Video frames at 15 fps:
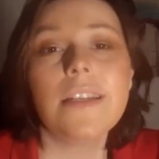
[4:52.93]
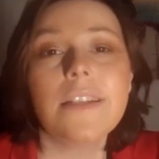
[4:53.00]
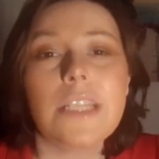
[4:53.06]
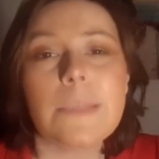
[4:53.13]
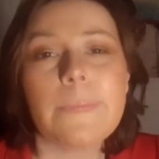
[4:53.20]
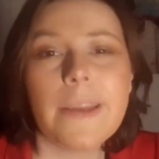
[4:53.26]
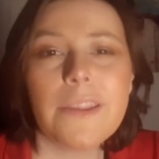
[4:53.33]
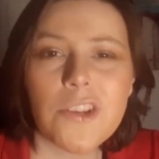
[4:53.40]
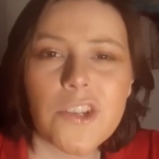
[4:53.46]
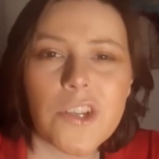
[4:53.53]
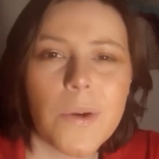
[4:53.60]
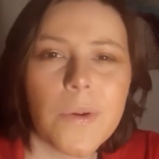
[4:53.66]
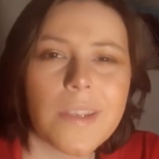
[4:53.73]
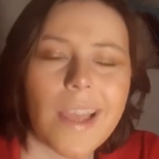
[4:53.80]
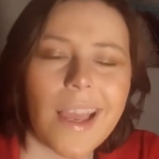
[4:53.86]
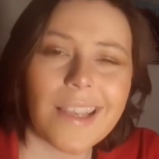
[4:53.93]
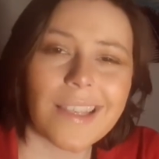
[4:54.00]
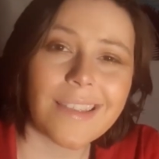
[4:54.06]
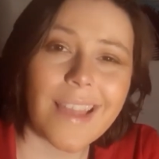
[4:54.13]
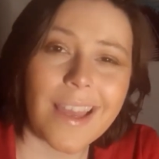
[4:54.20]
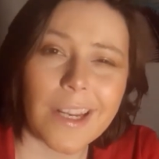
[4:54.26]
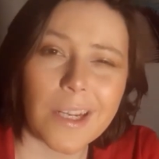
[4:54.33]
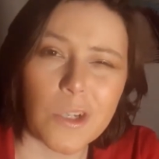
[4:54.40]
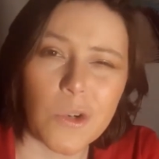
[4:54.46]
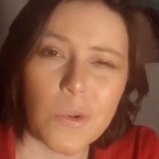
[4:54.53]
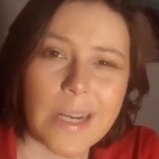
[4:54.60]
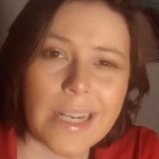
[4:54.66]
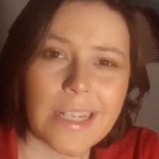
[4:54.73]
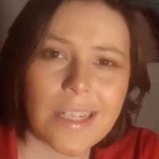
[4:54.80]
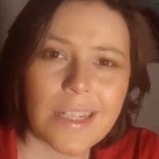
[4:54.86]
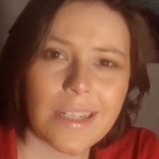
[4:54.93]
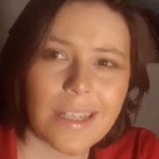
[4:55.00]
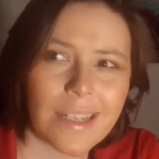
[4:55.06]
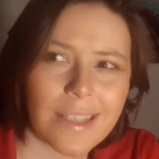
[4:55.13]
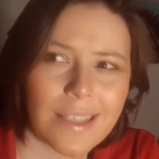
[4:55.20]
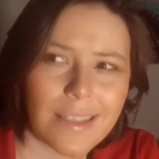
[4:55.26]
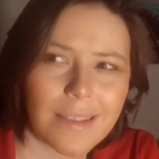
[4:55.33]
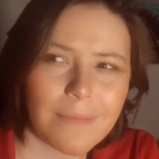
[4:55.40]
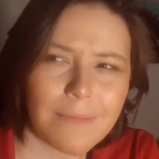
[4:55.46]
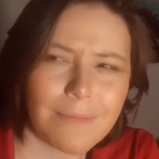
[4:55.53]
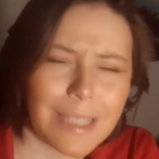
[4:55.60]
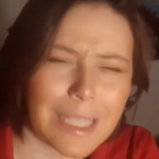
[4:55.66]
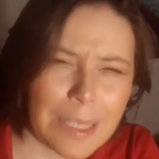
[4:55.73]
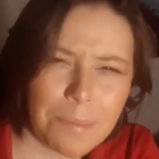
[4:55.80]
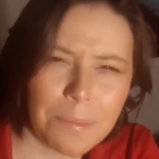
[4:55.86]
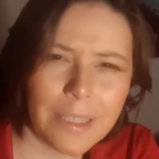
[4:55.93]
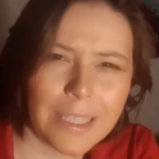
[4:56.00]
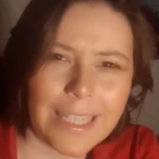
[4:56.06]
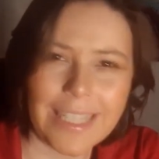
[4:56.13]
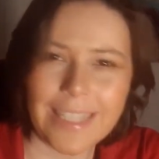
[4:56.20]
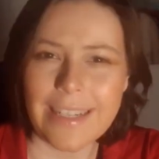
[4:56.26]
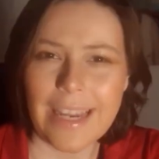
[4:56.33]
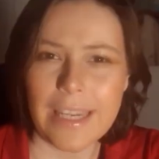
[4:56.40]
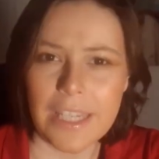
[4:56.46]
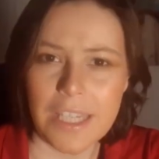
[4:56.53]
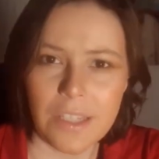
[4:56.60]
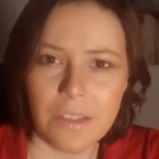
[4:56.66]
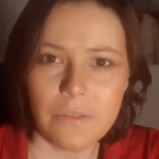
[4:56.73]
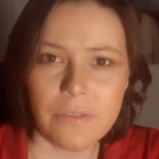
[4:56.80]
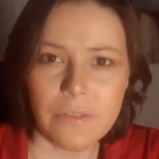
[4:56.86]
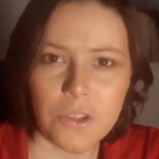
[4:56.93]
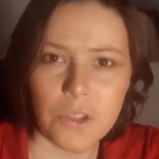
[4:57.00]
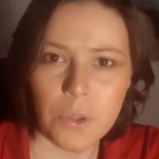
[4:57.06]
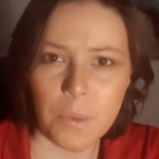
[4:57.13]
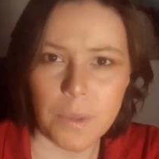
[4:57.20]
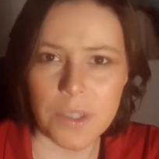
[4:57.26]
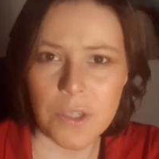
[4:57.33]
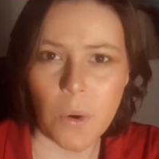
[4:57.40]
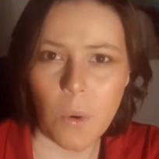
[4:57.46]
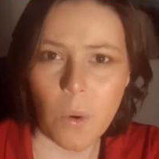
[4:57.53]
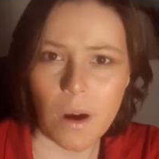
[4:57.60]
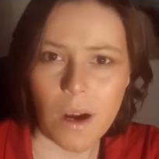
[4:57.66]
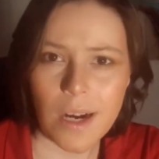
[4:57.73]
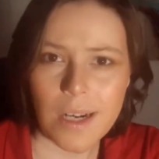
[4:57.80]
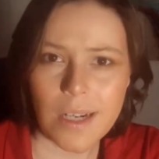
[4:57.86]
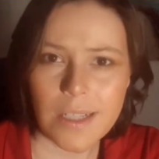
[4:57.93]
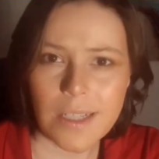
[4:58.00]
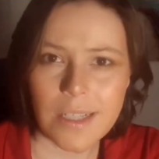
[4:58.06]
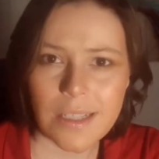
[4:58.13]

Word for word: Despite the show's aesthetic grit, it's deeply naive to its core.